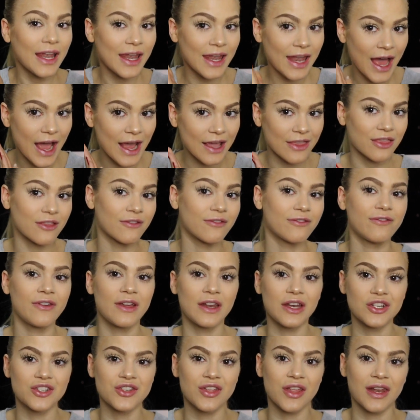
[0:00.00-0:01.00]
like the
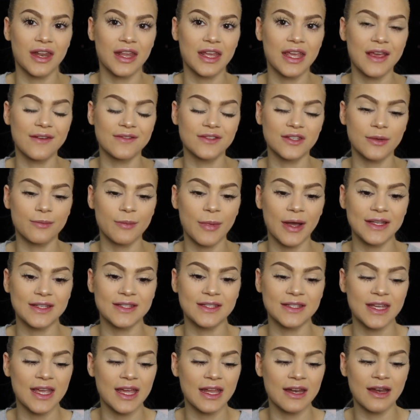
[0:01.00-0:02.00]
finish that it gives on my
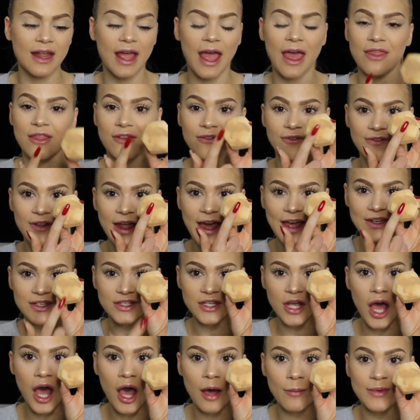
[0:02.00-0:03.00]
skin, and the flat
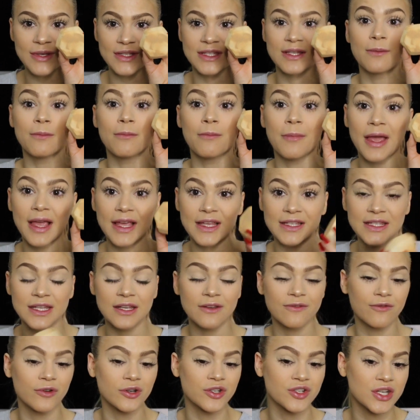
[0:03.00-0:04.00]
top is
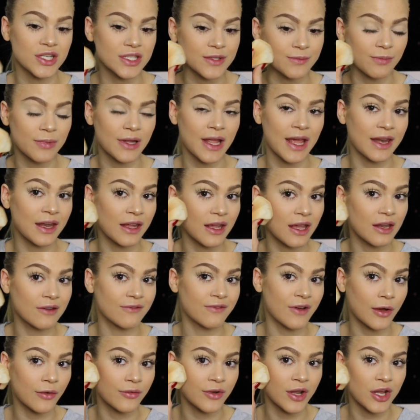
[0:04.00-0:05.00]
amazing for just blending
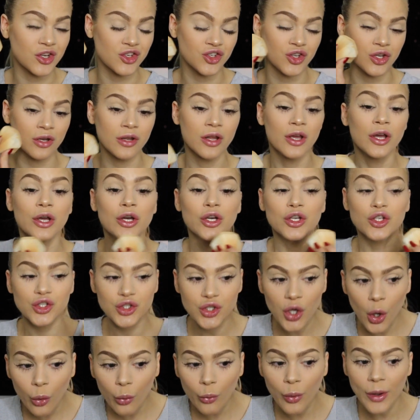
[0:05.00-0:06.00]
in foundation.
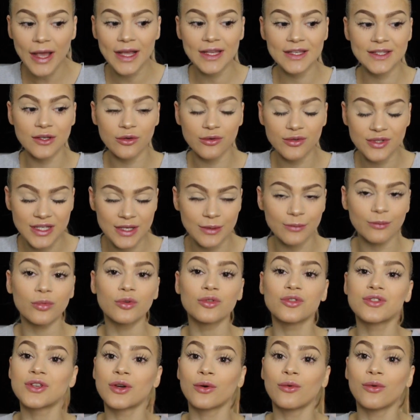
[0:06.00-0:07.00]
So quick, so
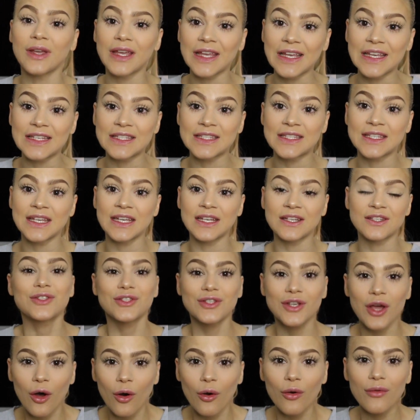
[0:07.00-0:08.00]
simple, so easy.
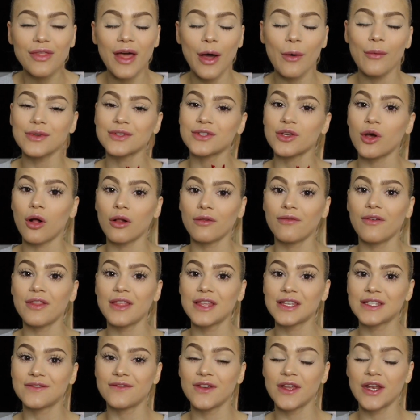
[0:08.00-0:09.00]
So that was all for
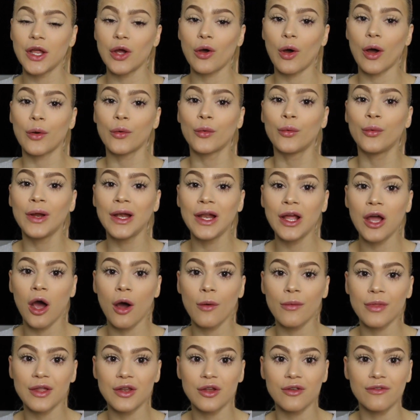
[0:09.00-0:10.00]
this video. I really
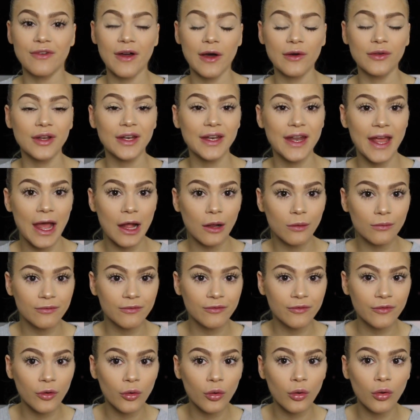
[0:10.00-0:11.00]
hope that you found it
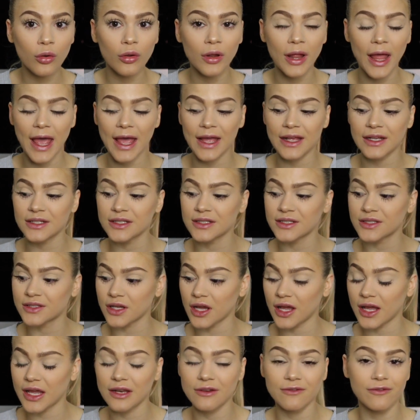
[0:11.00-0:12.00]
helpful and
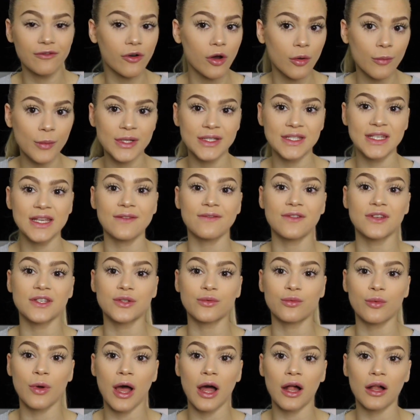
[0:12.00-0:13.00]
informative
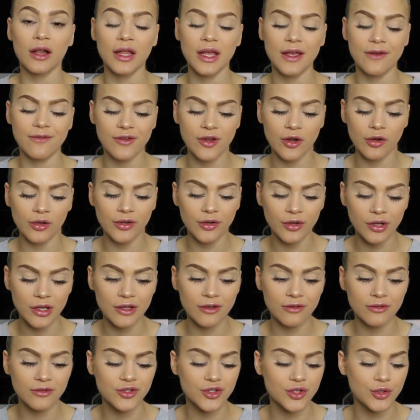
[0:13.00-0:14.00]
as well. If you're
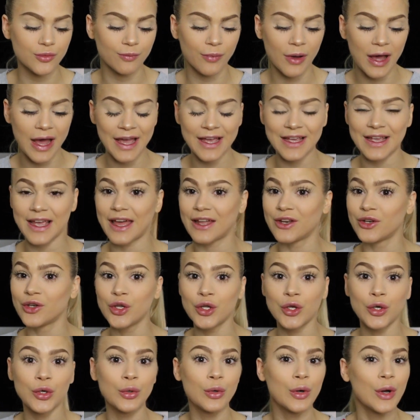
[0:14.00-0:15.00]
looking to buy a
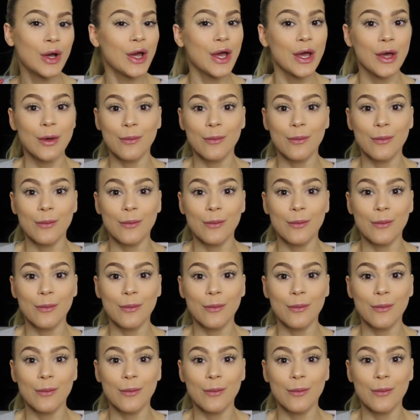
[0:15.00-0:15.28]
new